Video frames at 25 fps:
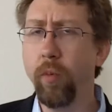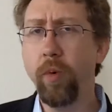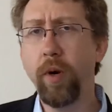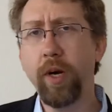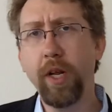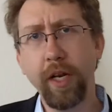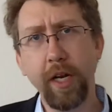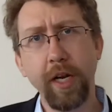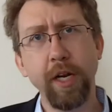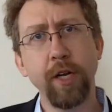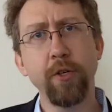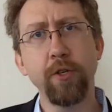
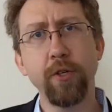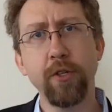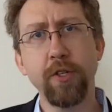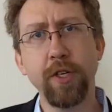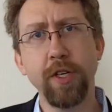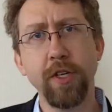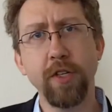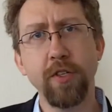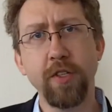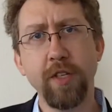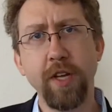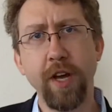really
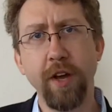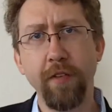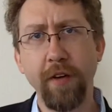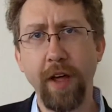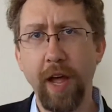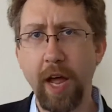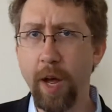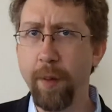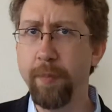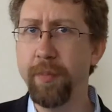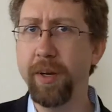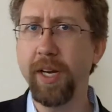interesting stuff
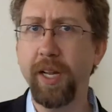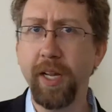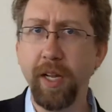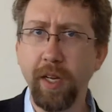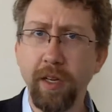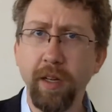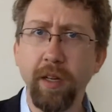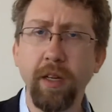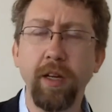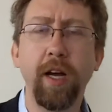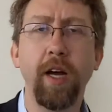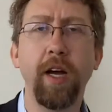
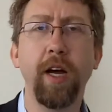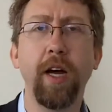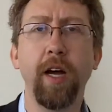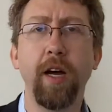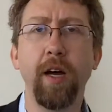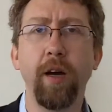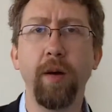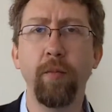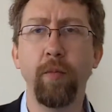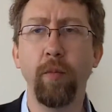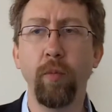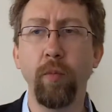happening,
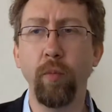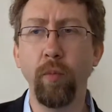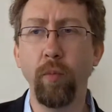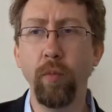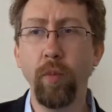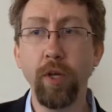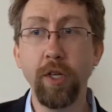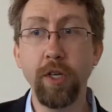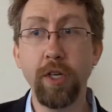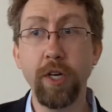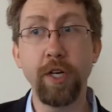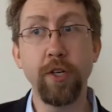
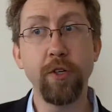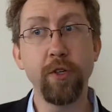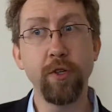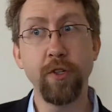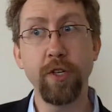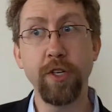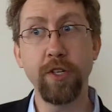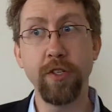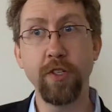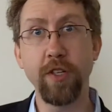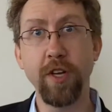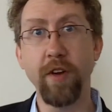really
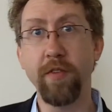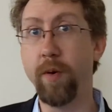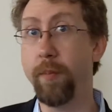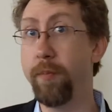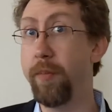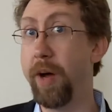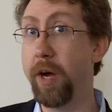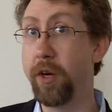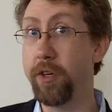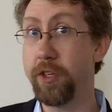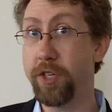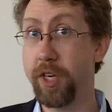interesting stuff
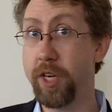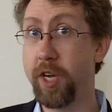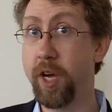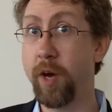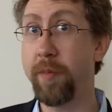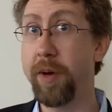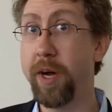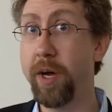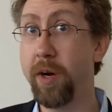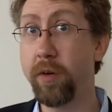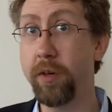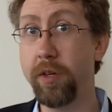about to
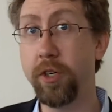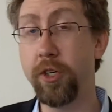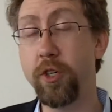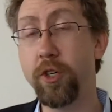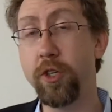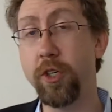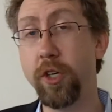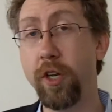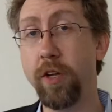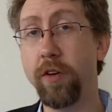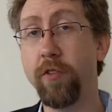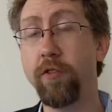come out. You
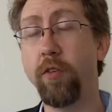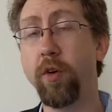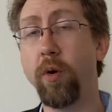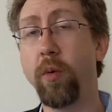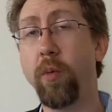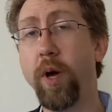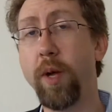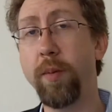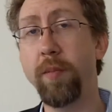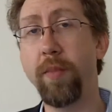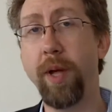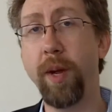should look for
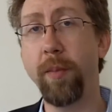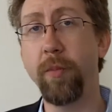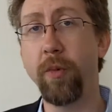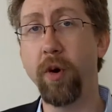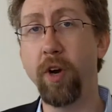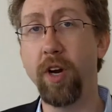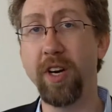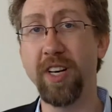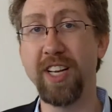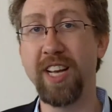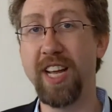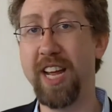a white
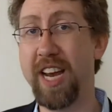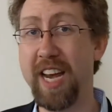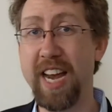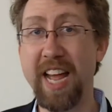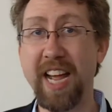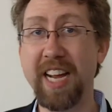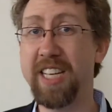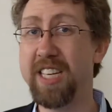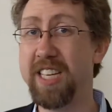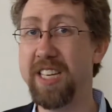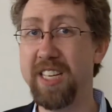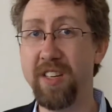paper on
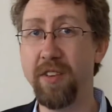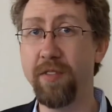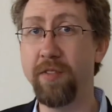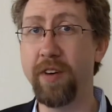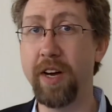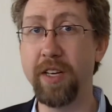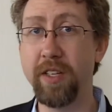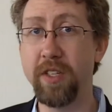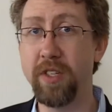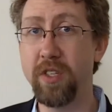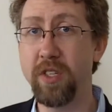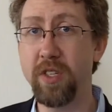connected
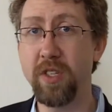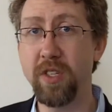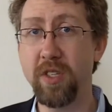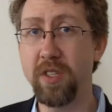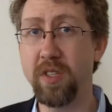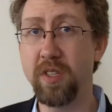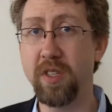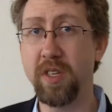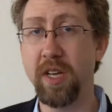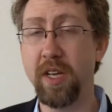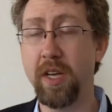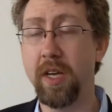
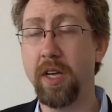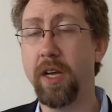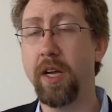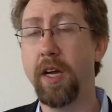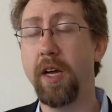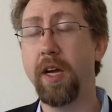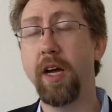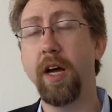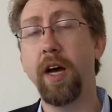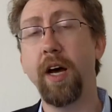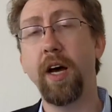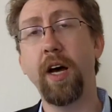devices.
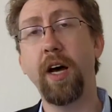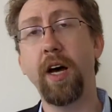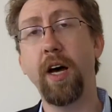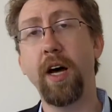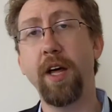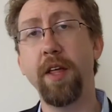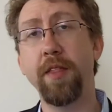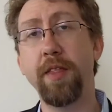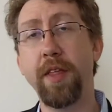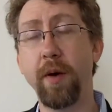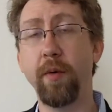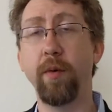
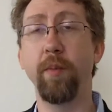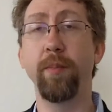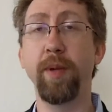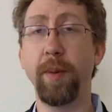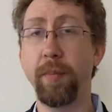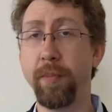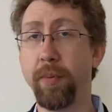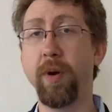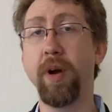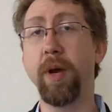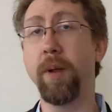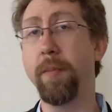That will
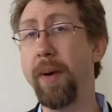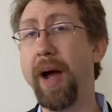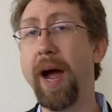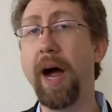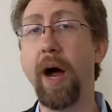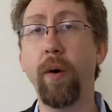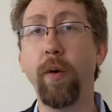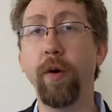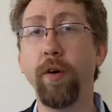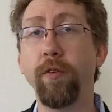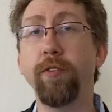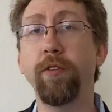be pretty
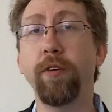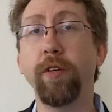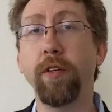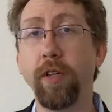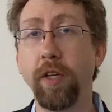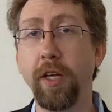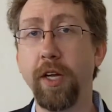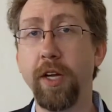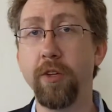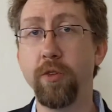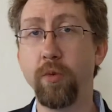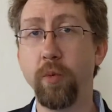powerful
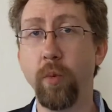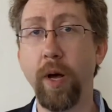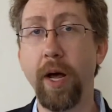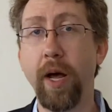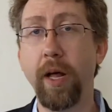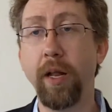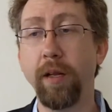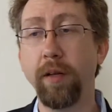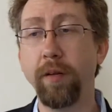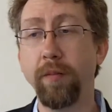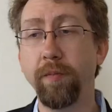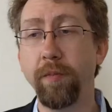as
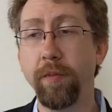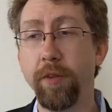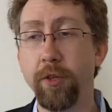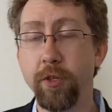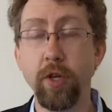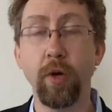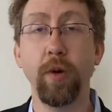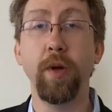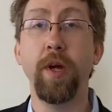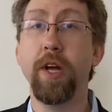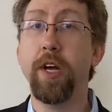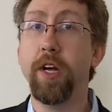well.
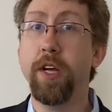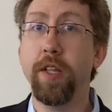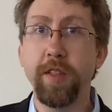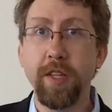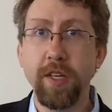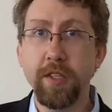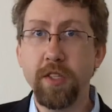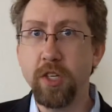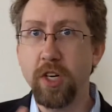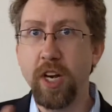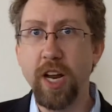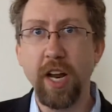So
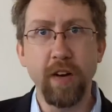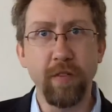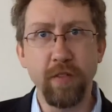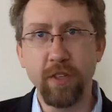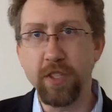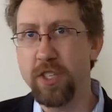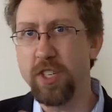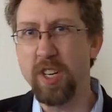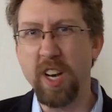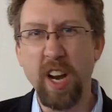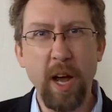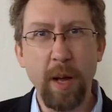that's a kind of
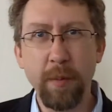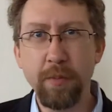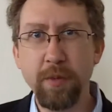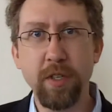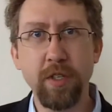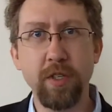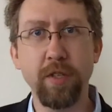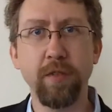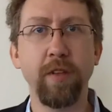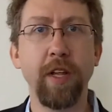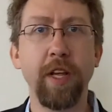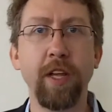a
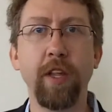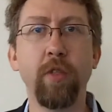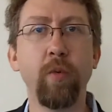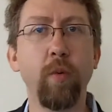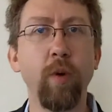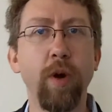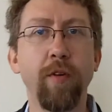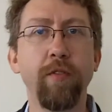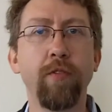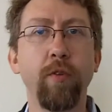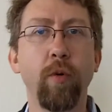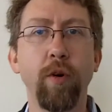synopsis of like
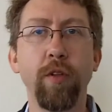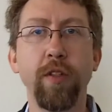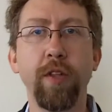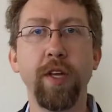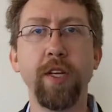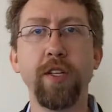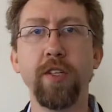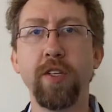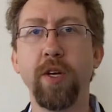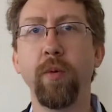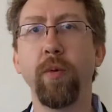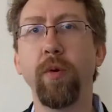3 or 4
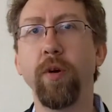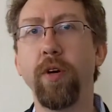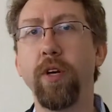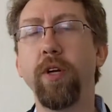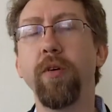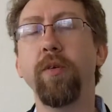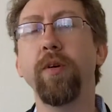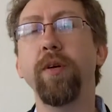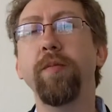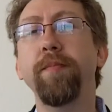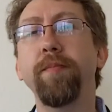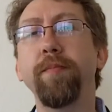things that we're
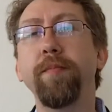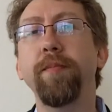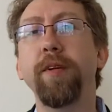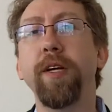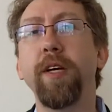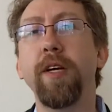doing.